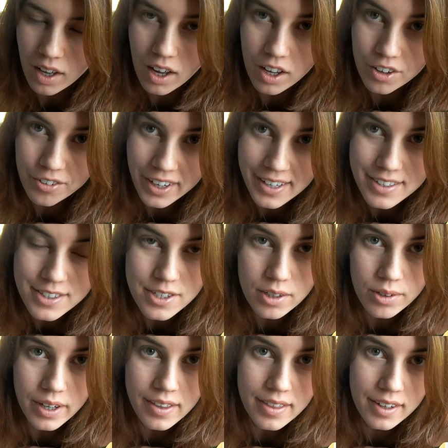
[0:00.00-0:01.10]
Alright, so
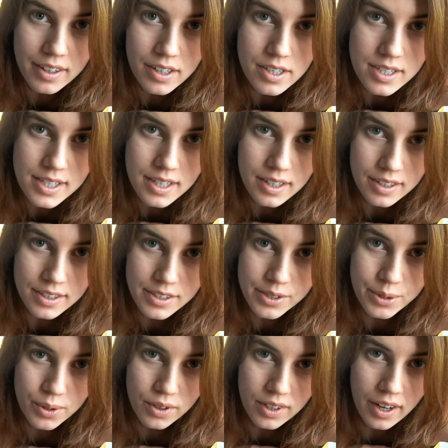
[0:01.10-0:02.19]
I think our tea has
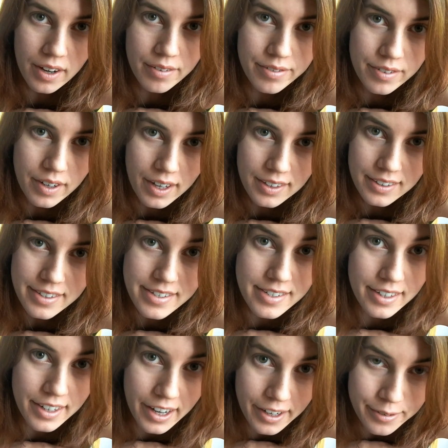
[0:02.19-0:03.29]
cooled off at least
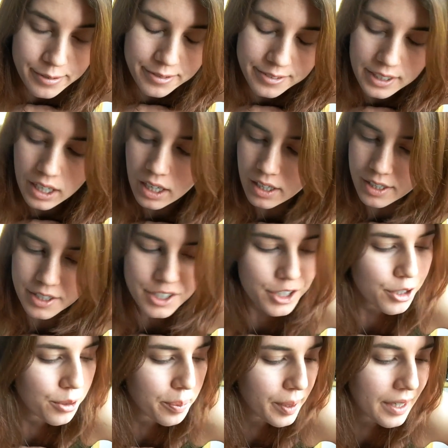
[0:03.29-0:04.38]
enough
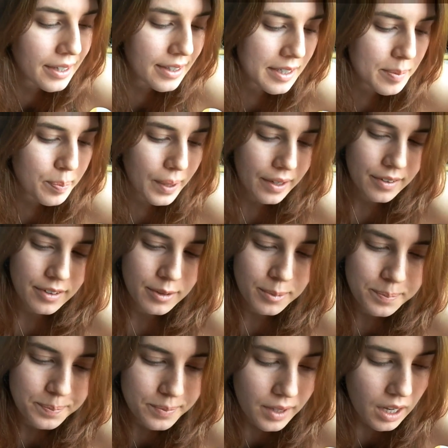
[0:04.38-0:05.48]
to put in this bottle.
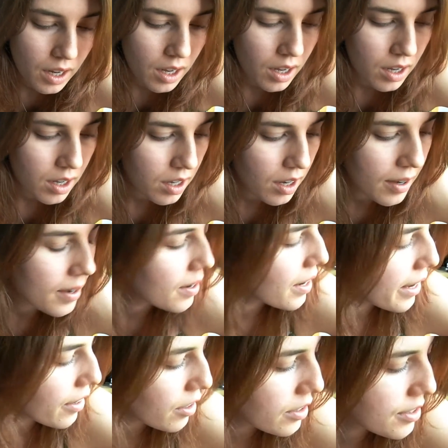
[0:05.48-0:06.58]

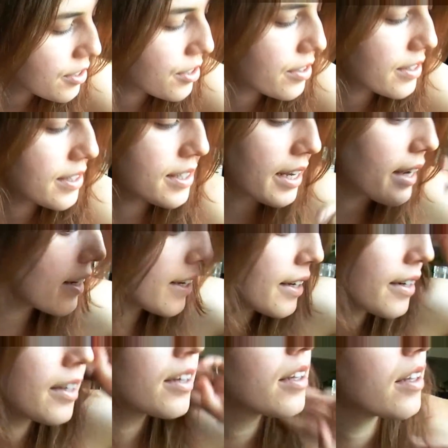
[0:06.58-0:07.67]
I also
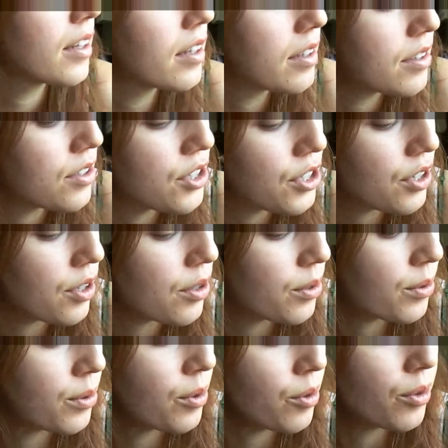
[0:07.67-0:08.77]
decided
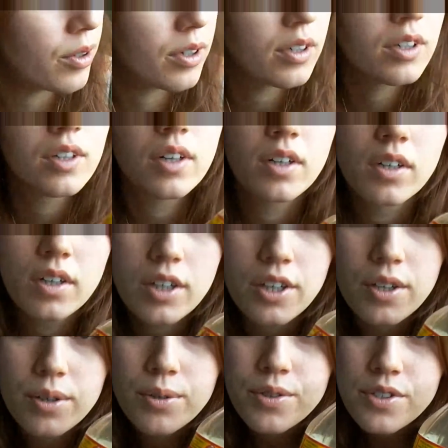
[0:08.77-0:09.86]
to
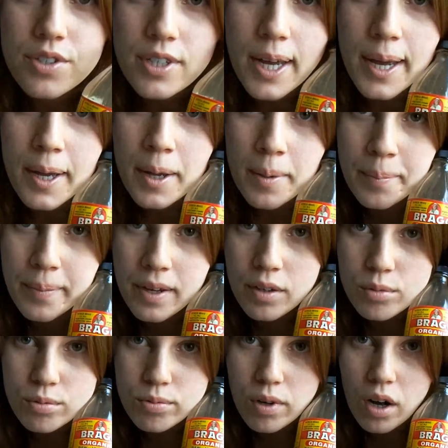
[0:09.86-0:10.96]
use some
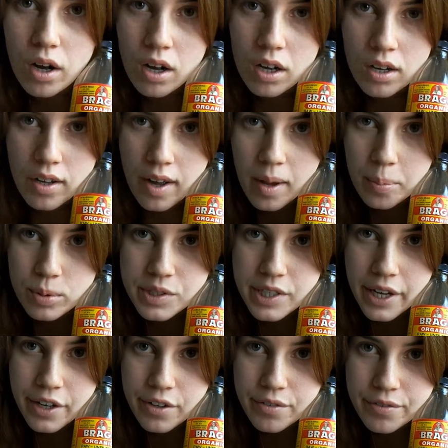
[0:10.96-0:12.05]
raw apple
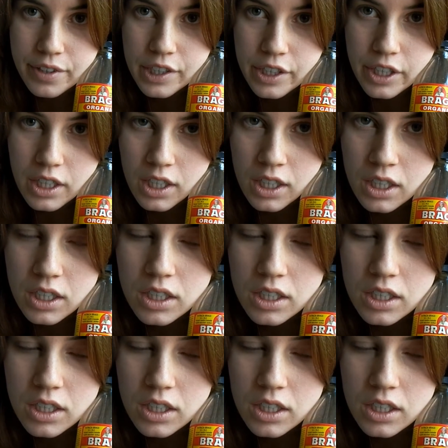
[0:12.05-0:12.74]
cider vinegar,